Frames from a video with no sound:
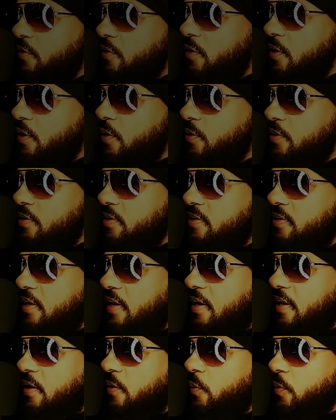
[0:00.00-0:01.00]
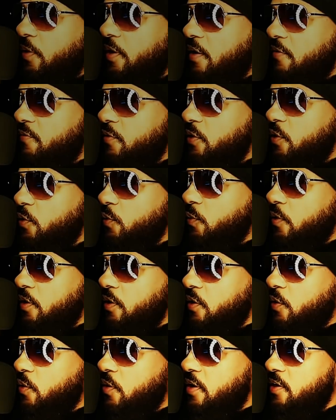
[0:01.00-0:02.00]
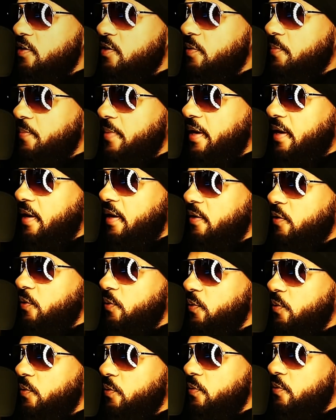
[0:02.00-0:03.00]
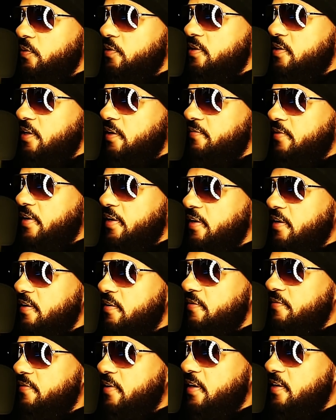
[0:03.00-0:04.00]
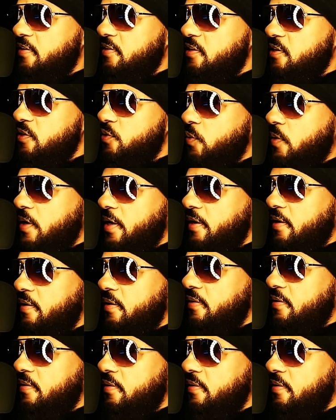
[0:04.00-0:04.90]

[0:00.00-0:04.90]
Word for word: noticed that whenever you run across a man who self identifies as white